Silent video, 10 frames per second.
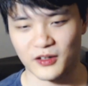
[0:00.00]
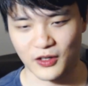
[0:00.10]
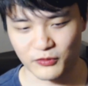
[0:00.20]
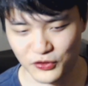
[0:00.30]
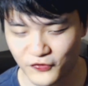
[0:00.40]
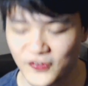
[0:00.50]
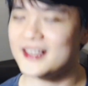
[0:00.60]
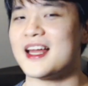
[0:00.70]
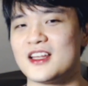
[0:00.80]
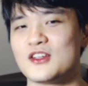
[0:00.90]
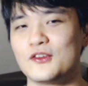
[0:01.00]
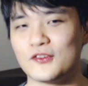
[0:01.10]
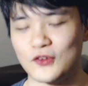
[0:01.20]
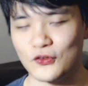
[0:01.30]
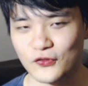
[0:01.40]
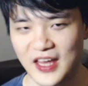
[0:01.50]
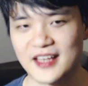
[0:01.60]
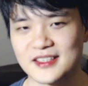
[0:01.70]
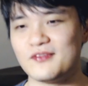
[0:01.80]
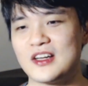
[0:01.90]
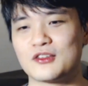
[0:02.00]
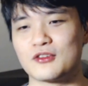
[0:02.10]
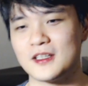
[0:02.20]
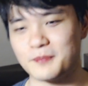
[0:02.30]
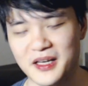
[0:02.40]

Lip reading: You know, you think that you've gained some victories,